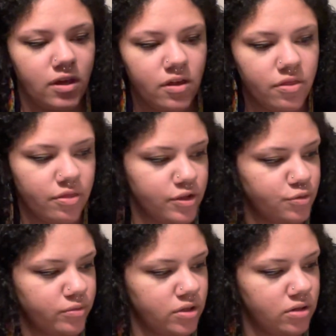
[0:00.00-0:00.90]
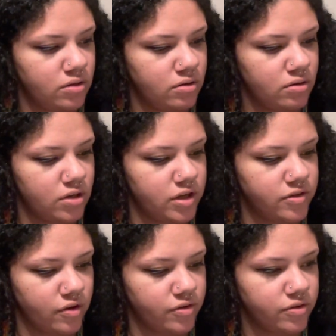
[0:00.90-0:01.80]
This one is
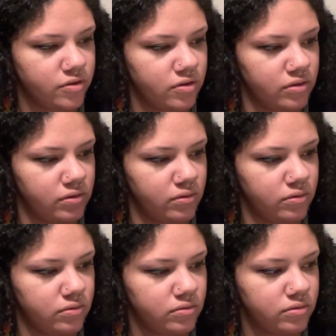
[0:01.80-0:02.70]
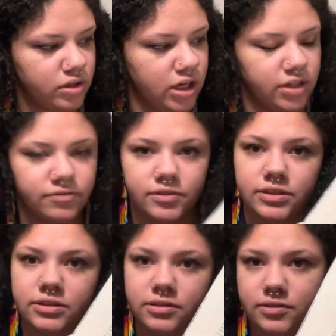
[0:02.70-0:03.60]
also kind of
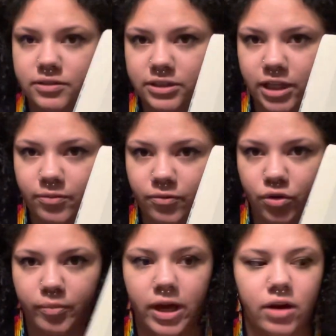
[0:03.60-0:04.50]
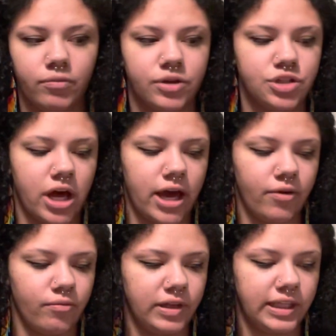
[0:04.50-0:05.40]
same format, which I
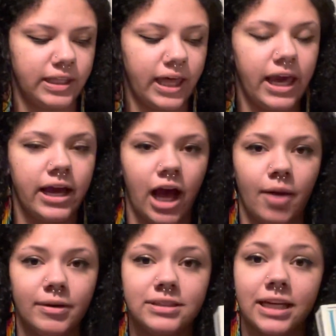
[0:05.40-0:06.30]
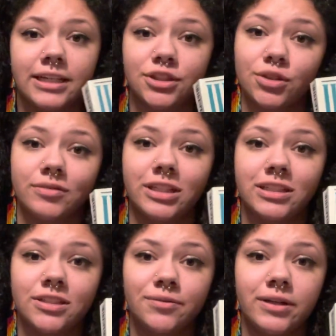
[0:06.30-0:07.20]
really like. I'm excited to read
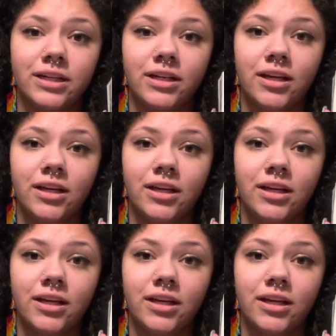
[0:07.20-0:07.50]
this one.